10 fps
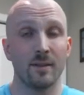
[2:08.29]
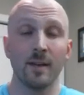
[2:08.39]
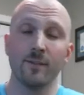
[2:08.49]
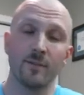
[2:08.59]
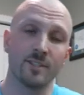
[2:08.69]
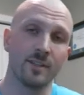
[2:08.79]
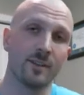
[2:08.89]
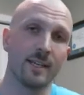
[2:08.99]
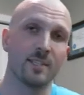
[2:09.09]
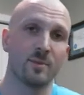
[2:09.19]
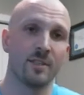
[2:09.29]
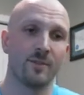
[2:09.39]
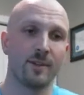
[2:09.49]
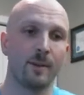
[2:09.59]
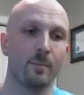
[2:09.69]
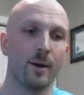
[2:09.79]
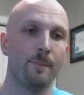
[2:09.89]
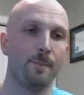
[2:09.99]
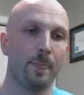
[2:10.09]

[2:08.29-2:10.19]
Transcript: not even for single guys specifically, but